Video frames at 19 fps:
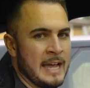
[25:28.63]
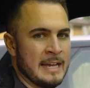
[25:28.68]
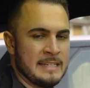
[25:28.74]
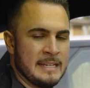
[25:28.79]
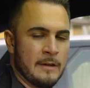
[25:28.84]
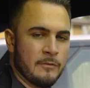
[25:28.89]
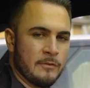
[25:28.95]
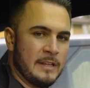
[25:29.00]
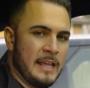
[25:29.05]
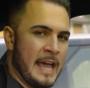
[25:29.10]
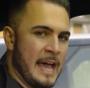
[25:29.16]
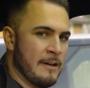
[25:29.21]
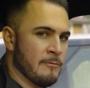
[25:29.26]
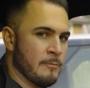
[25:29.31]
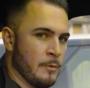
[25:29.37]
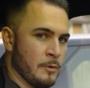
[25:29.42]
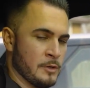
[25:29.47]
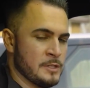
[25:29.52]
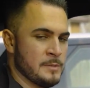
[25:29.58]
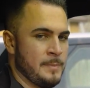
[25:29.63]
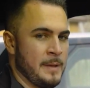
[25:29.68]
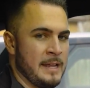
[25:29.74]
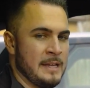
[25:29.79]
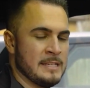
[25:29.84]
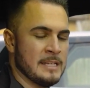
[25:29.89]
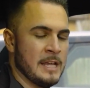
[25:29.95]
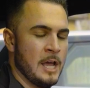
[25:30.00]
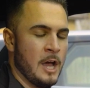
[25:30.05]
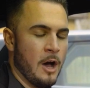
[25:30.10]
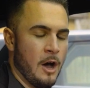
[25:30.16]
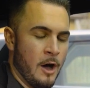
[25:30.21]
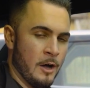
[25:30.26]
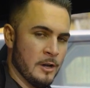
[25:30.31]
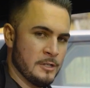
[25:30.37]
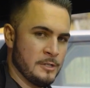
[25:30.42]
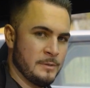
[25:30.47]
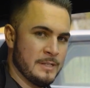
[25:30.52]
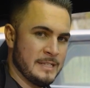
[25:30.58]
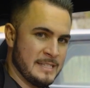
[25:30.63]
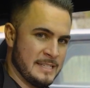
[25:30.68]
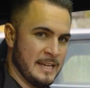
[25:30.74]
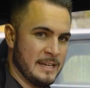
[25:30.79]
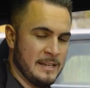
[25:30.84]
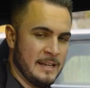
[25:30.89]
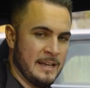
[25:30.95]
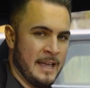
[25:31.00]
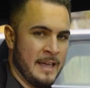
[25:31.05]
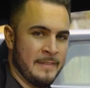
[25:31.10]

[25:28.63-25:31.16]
I definitely have more space onto the Signia,